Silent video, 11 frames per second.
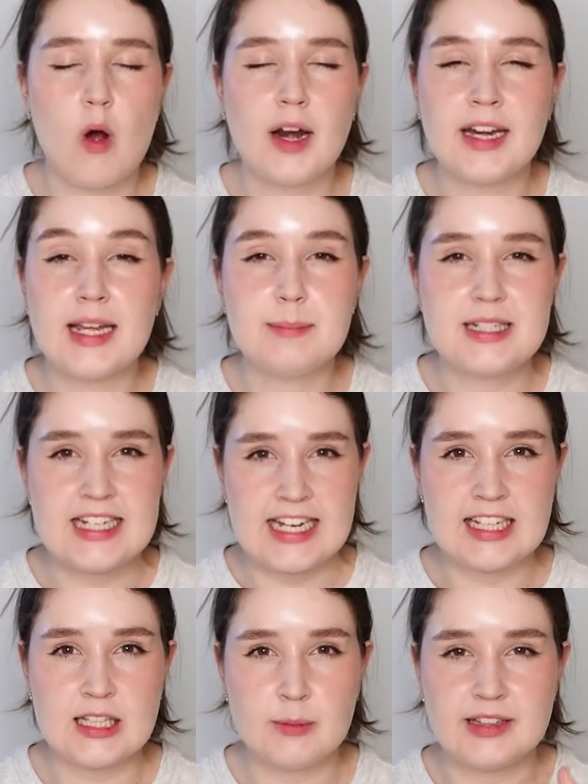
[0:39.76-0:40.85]
one in
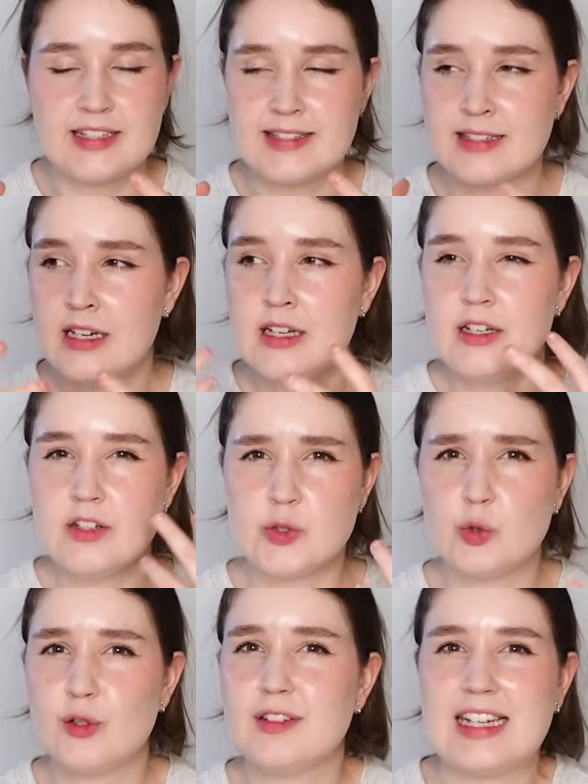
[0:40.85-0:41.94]
particular with this
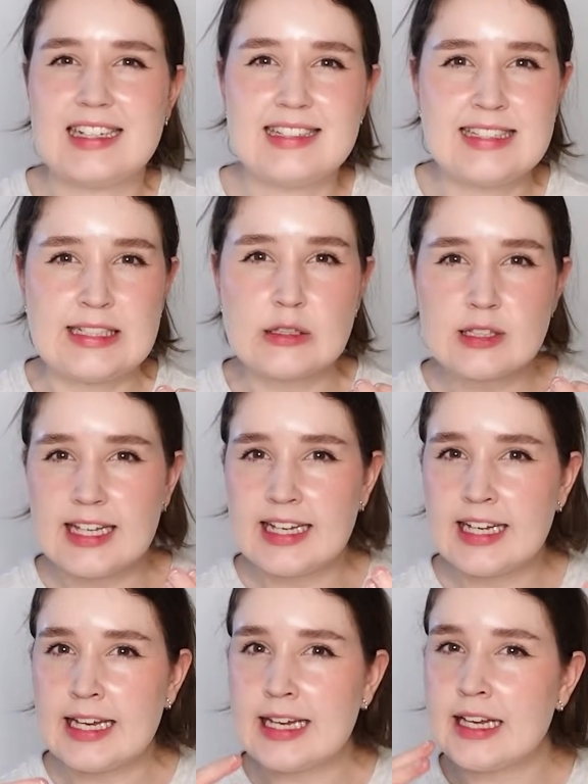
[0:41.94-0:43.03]
sort of like
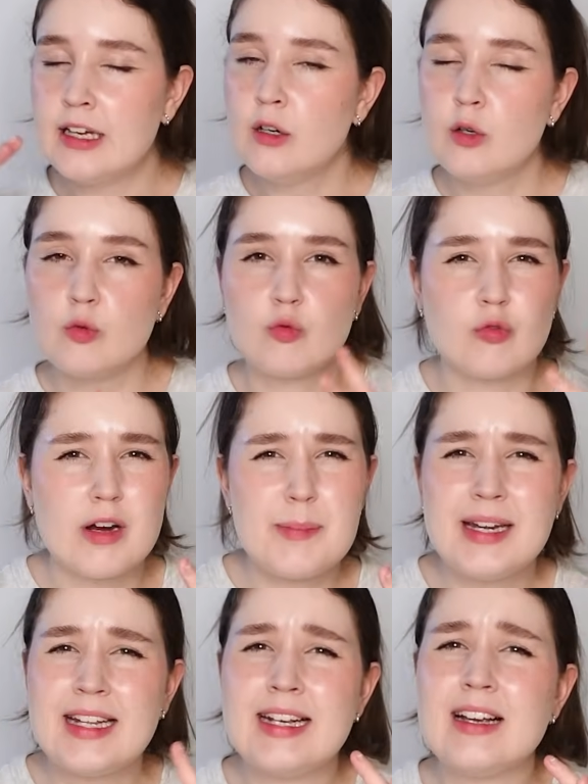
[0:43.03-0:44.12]
silky,
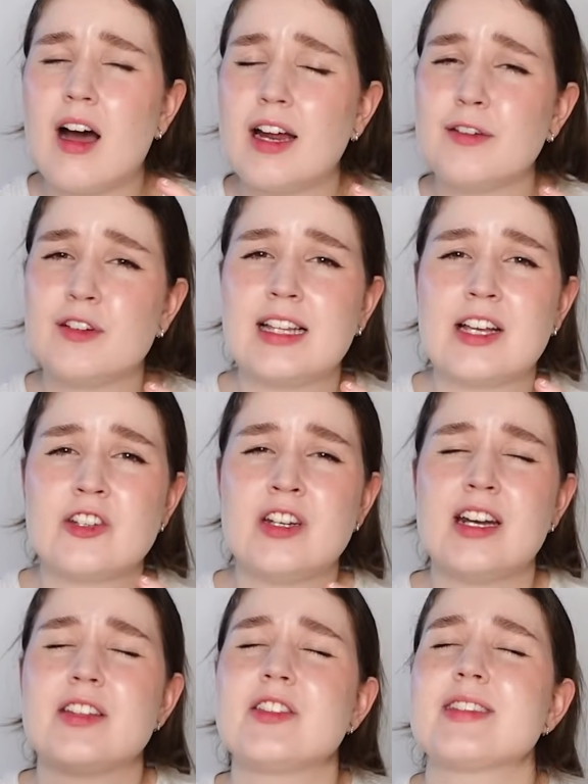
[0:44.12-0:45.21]
ribbony kind of collection.
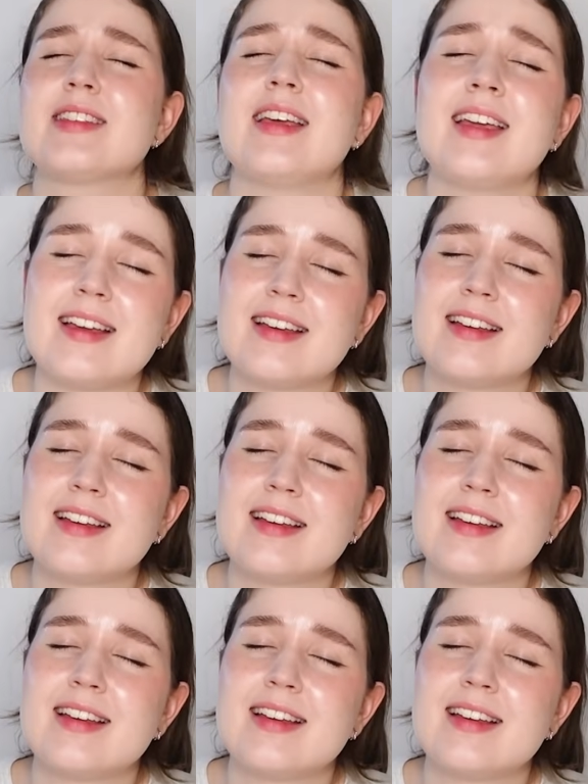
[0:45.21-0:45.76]
And it's just like,